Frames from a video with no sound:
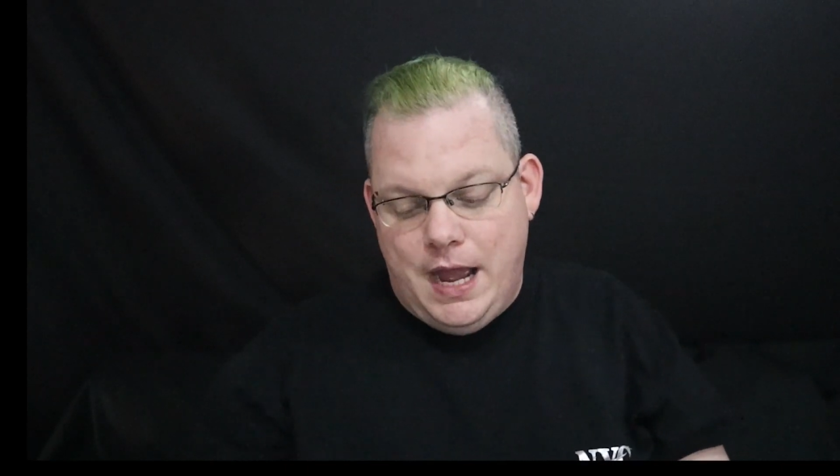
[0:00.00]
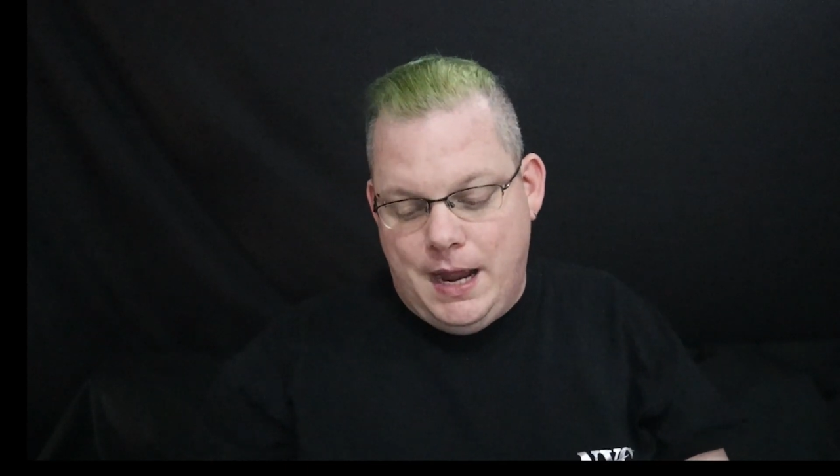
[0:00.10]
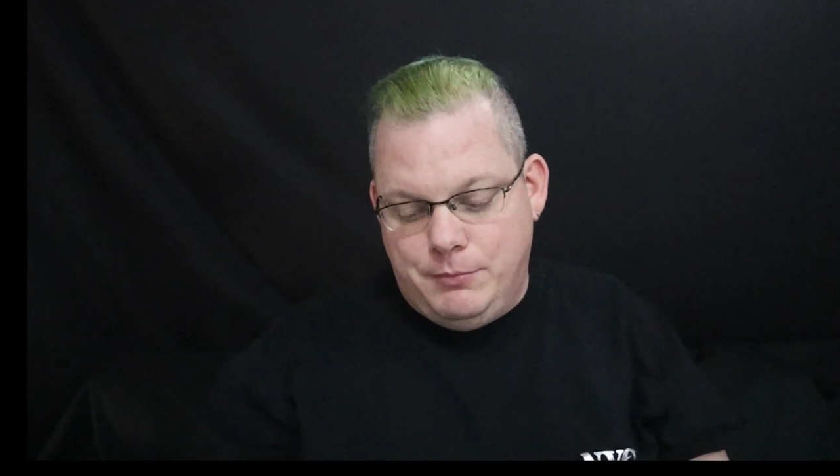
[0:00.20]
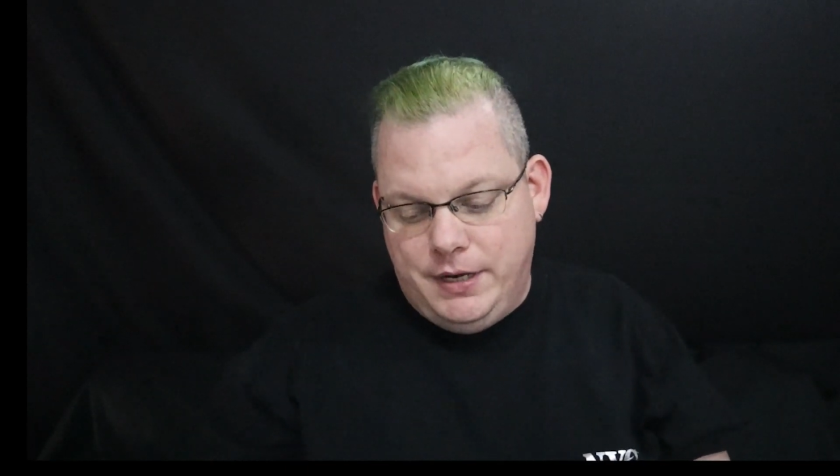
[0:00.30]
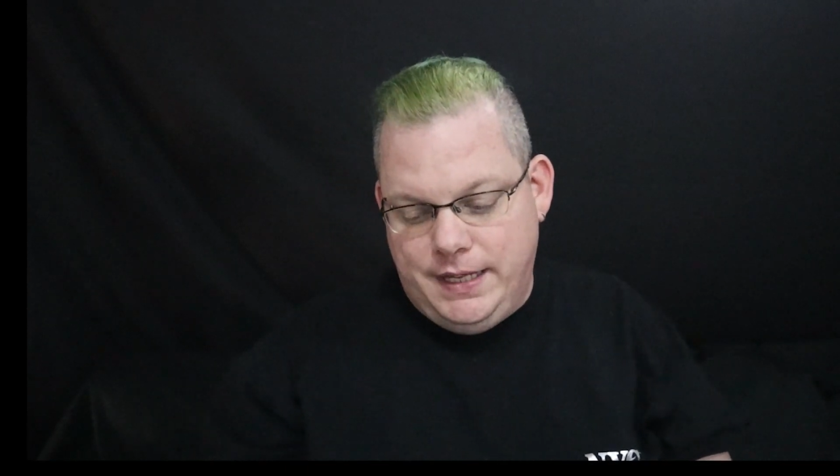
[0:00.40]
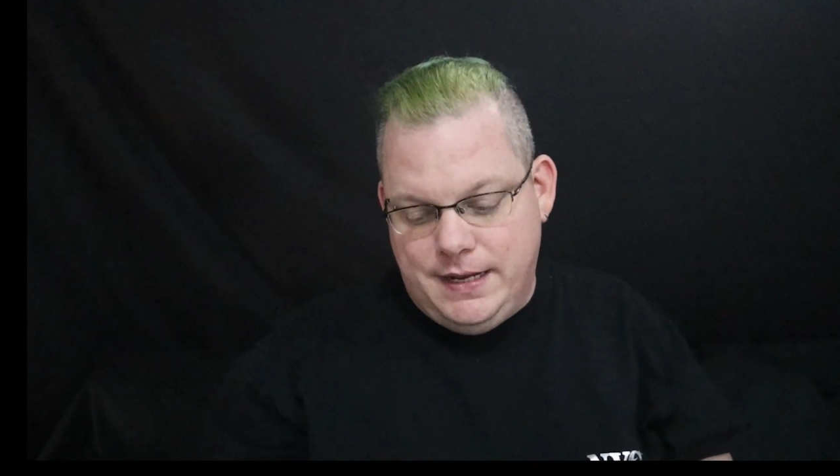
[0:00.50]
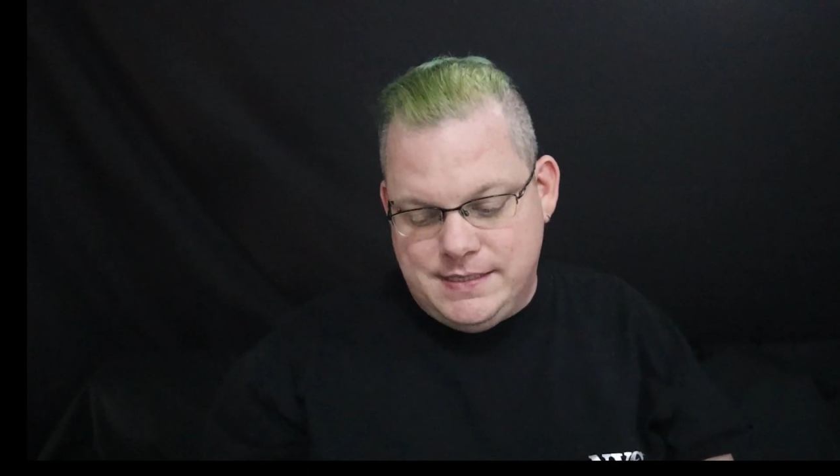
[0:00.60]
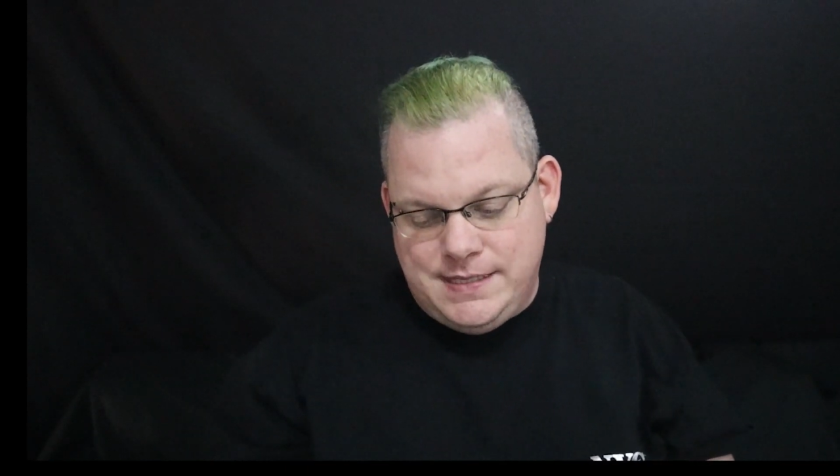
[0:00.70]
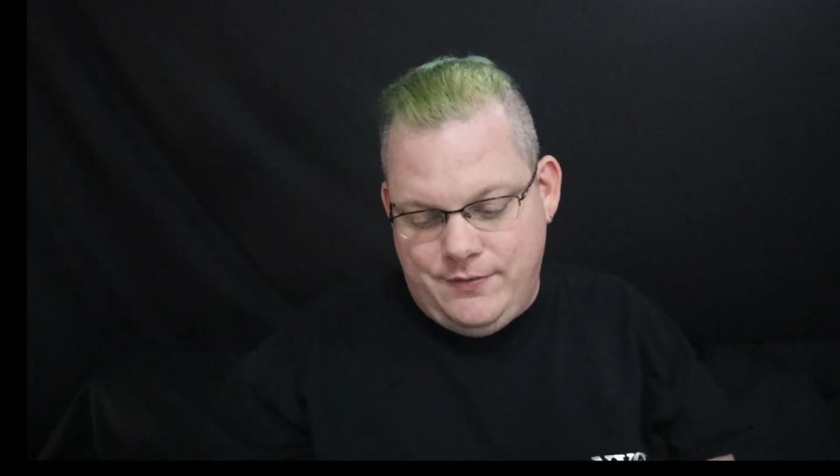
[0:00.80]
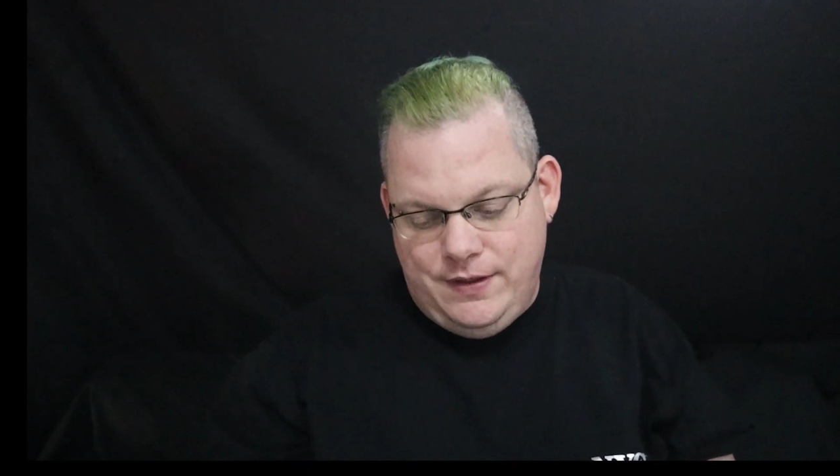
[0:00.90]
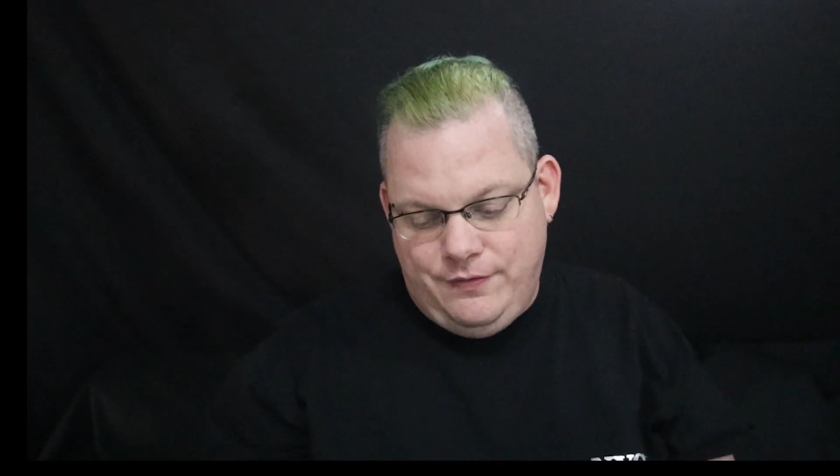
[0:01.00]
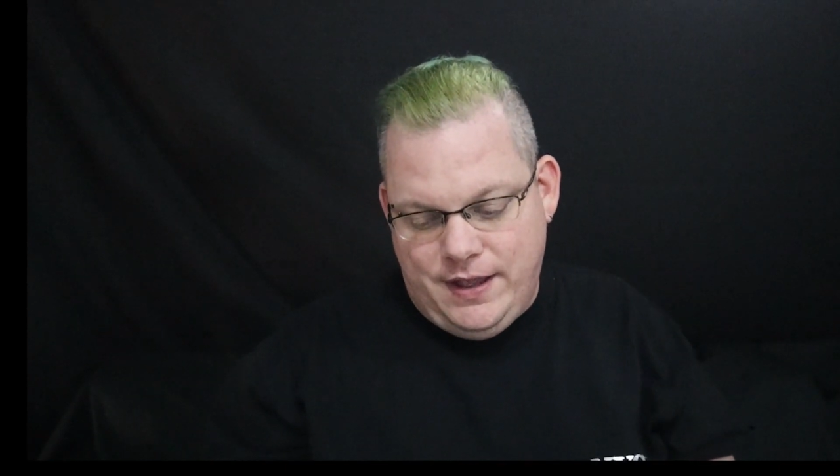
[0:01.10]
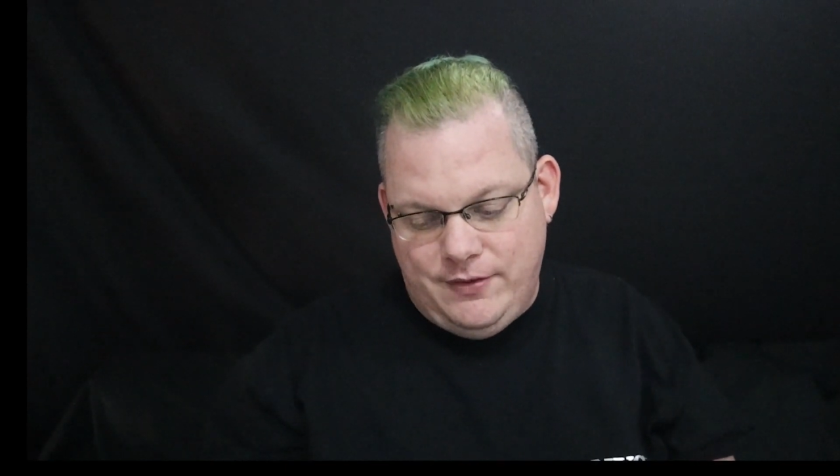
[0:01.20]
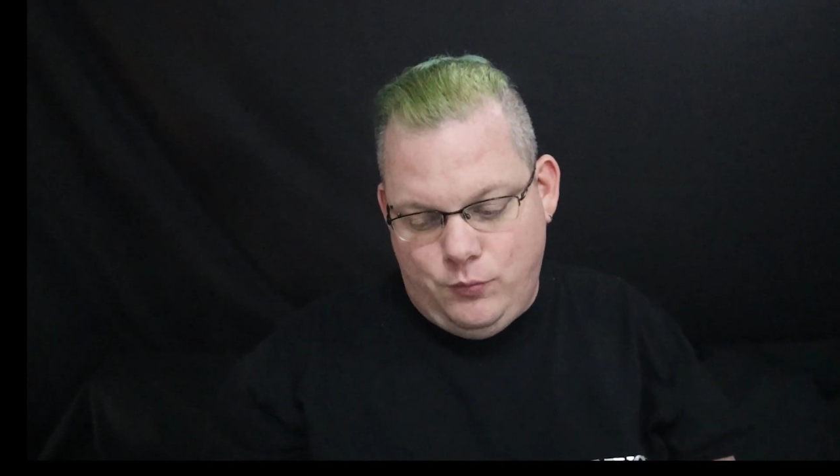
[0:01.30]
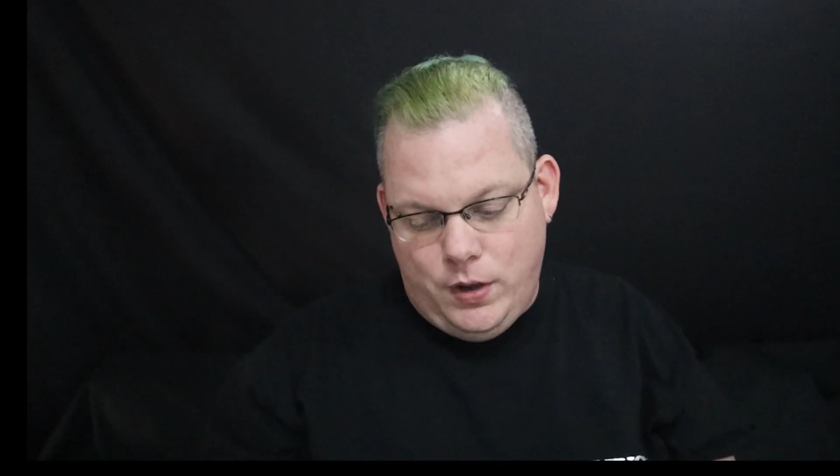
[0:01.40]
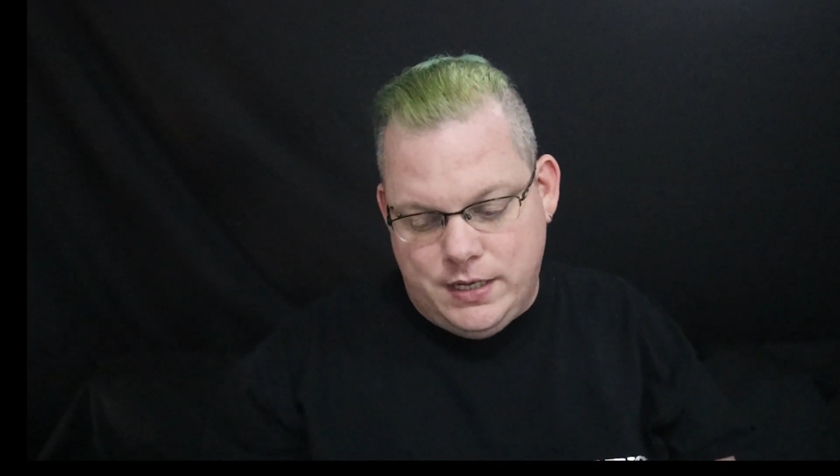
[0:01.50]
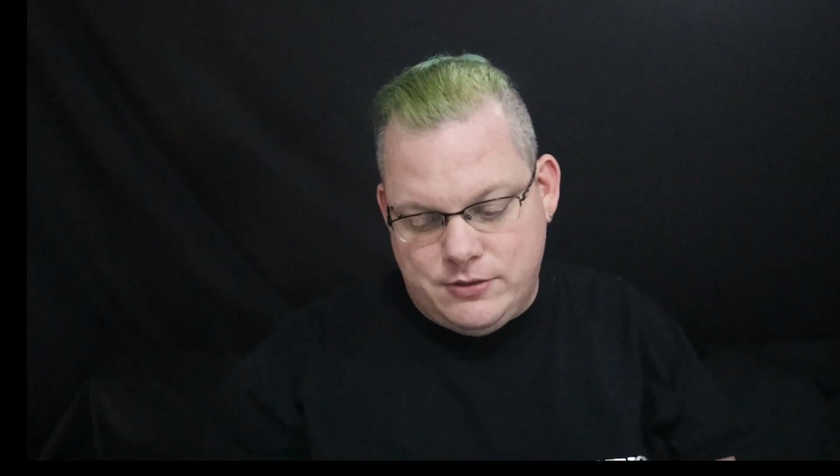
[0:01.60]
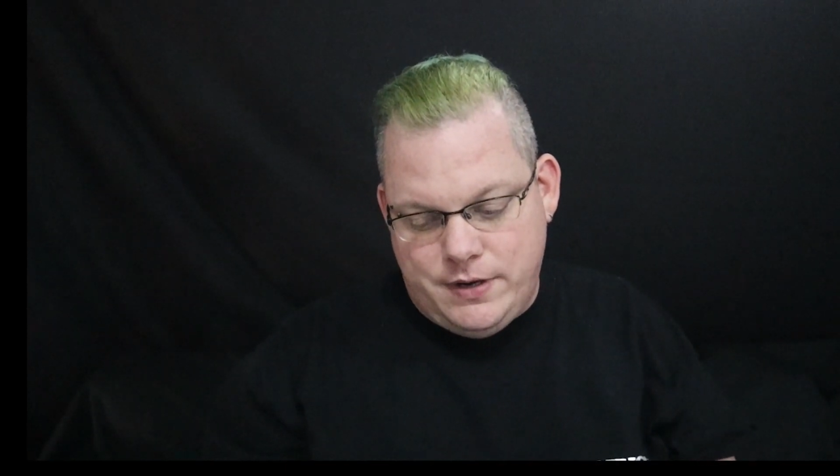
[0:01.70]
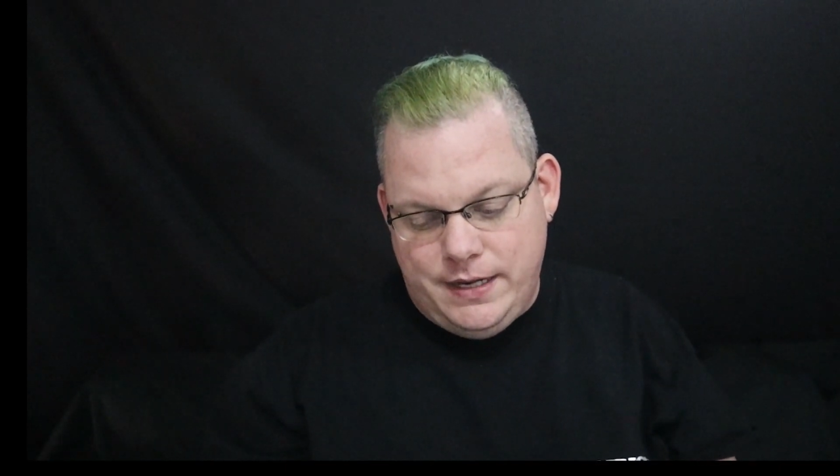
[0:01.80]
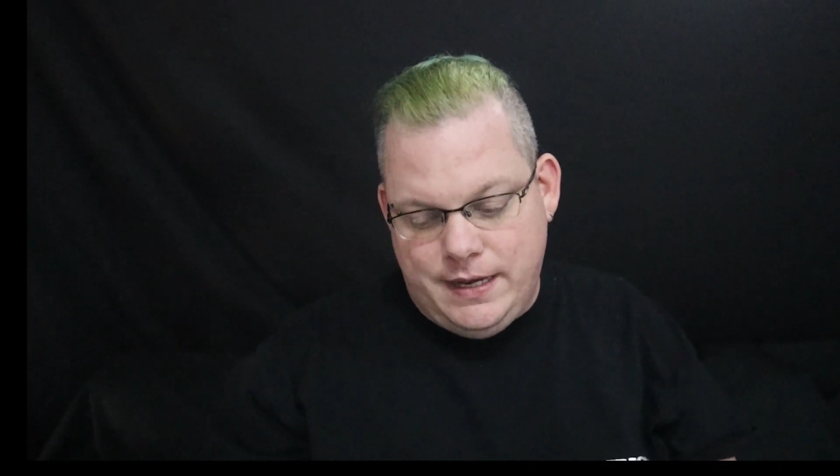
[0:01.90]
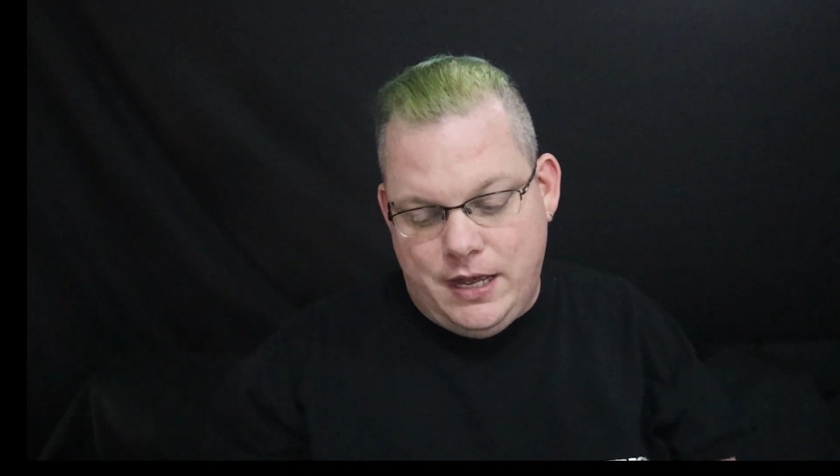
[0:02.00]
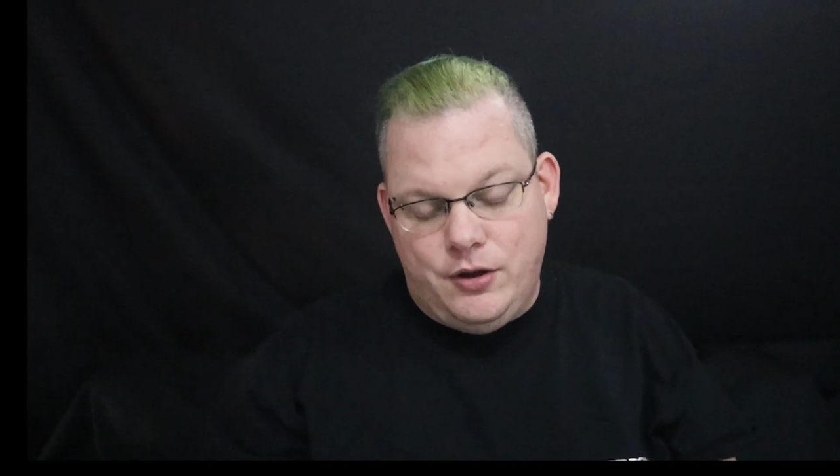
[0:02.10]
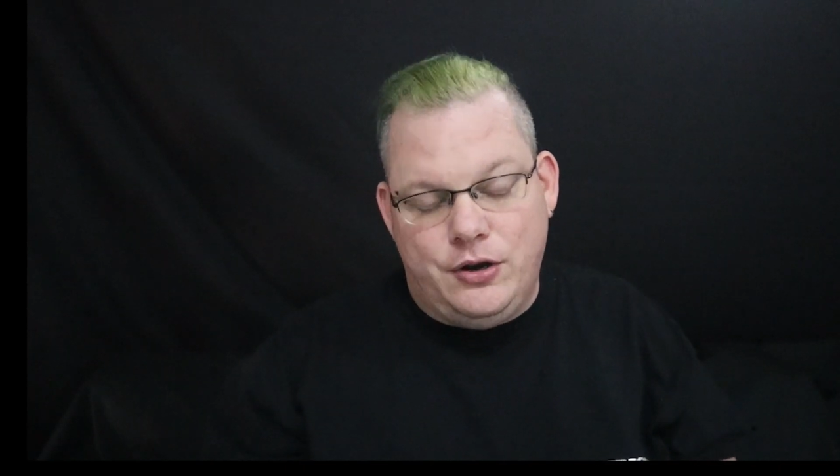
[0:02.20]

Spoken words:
I'm running it at 75 watts right now,